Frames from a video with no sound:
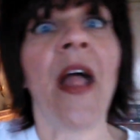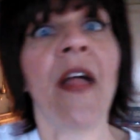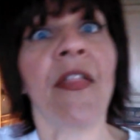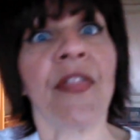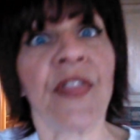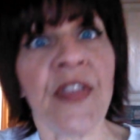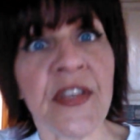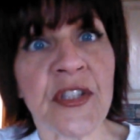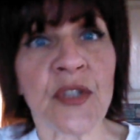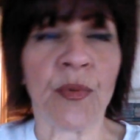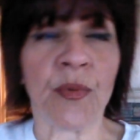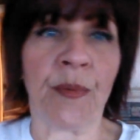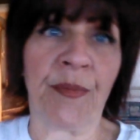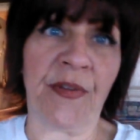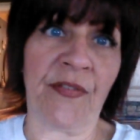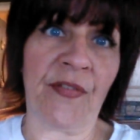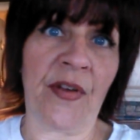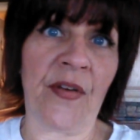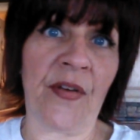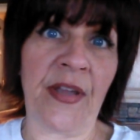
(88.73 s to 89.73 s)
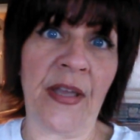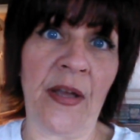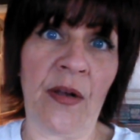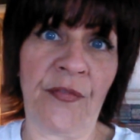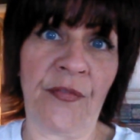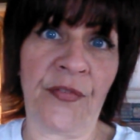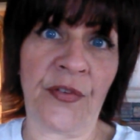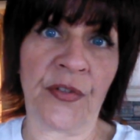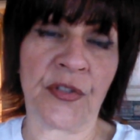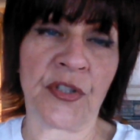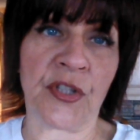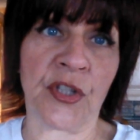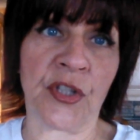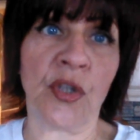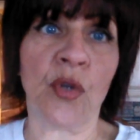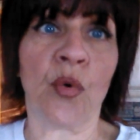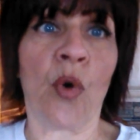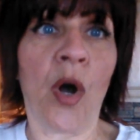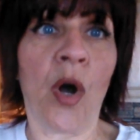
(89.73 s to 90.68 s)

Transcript: this will be very helpful to you.